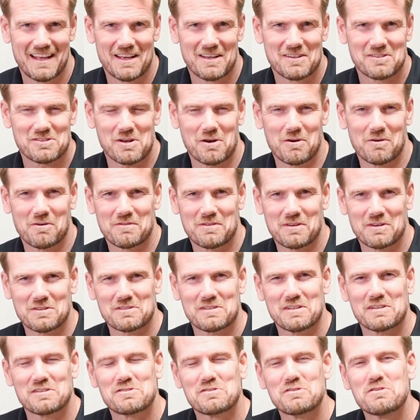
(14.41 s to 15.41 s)
So there's
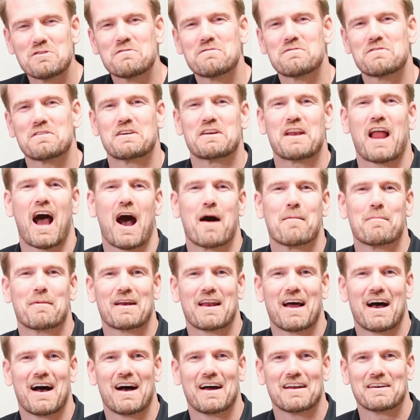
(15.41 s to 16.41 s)
this new
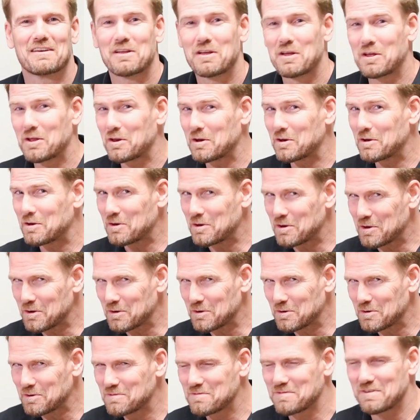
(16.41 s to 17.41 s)
phenomenon
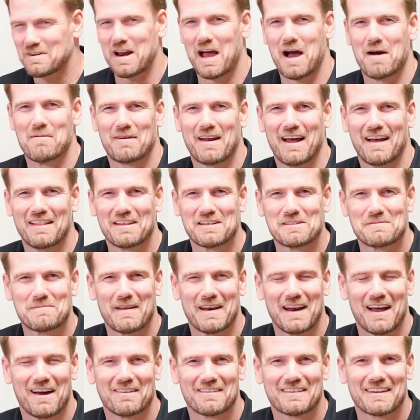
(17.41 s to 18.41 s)
that's
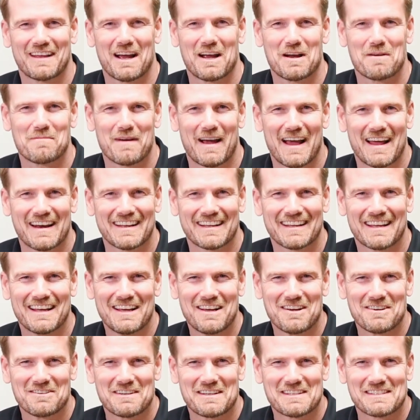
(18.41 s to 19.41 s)
been out in chiropractic
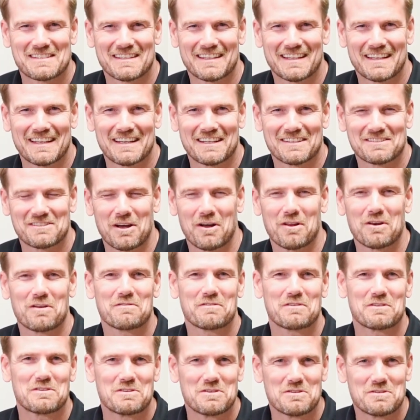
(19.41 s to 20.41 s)
recently, and it's all
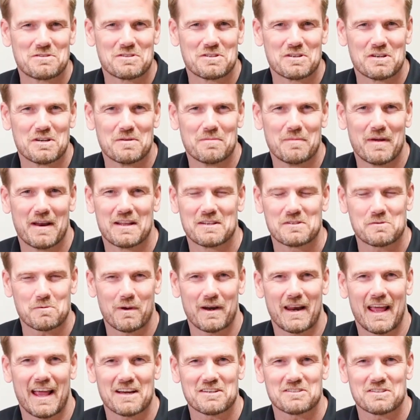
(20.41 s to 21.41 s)
over YouTube, and it's
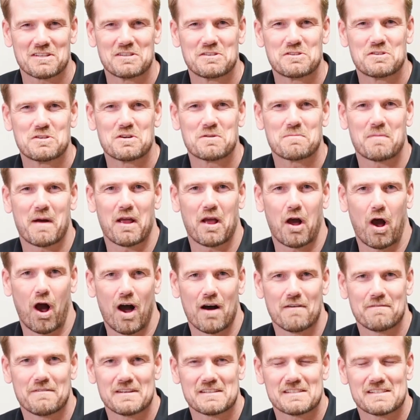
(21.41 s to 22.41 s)
what I actually do in my
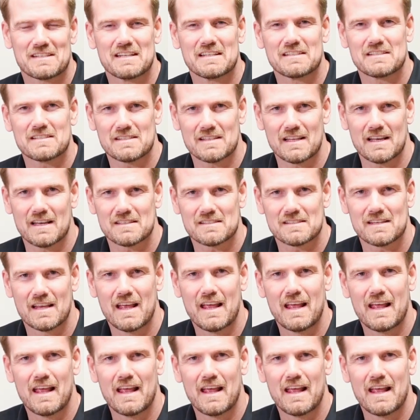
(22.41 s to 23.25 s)
office, and it's this.